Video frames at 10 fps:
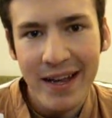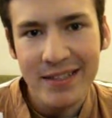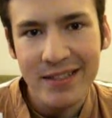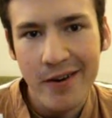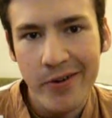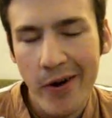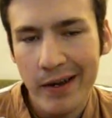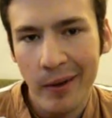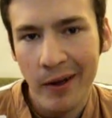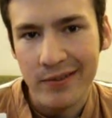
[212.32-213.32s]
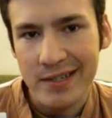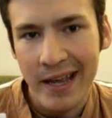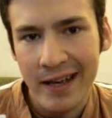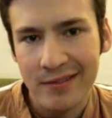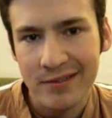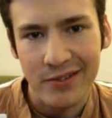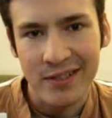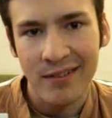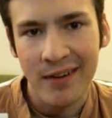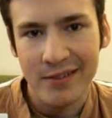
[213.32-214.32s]
And he started talking about snails or
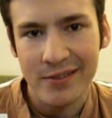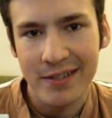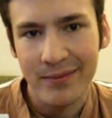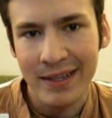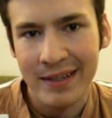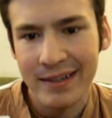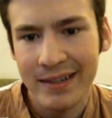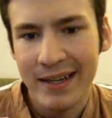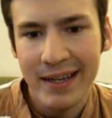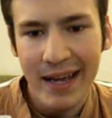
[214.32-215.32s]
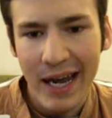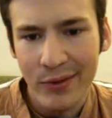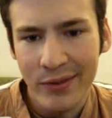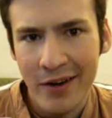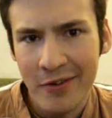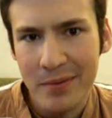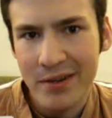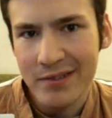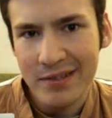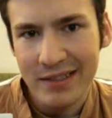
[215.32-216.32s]
slugs or something and how they
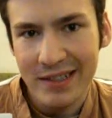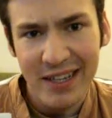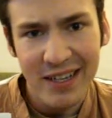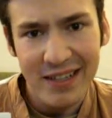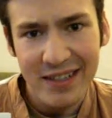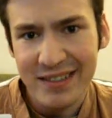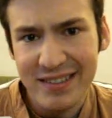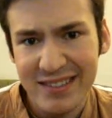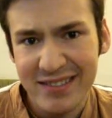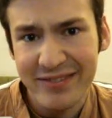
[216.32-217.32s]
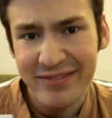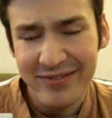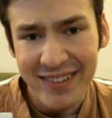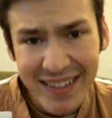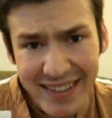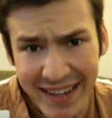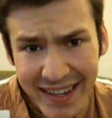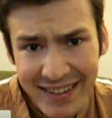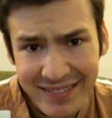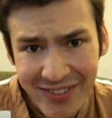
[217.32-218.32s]
reproduce, and
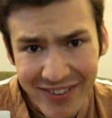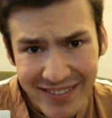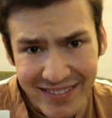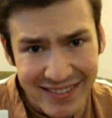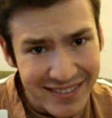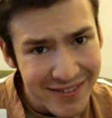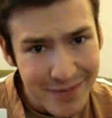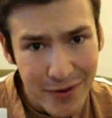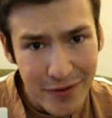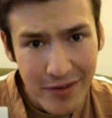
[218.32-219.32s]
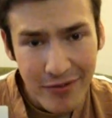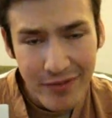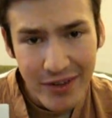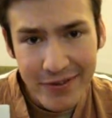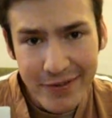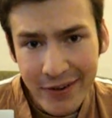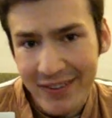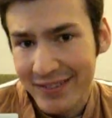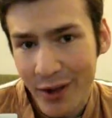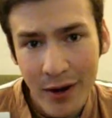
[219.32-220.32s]
really? For a movie review, you're
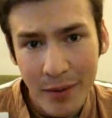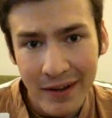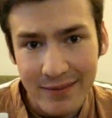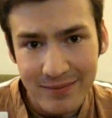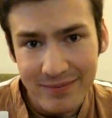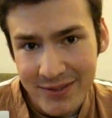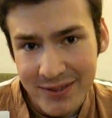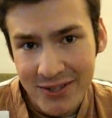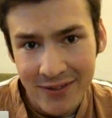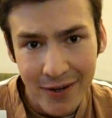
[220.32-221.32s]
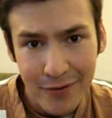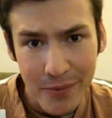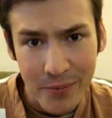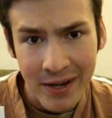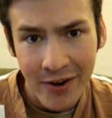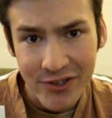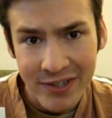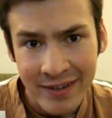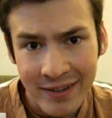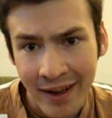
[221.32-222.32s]
going to talk about slug
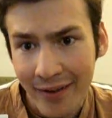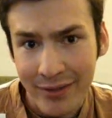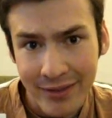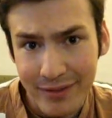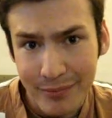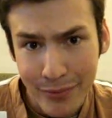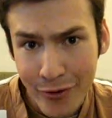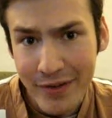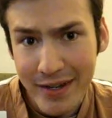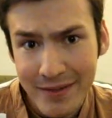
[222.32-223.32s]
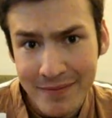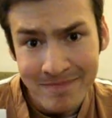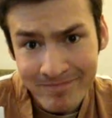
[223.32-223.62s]
reproduction and not the movie?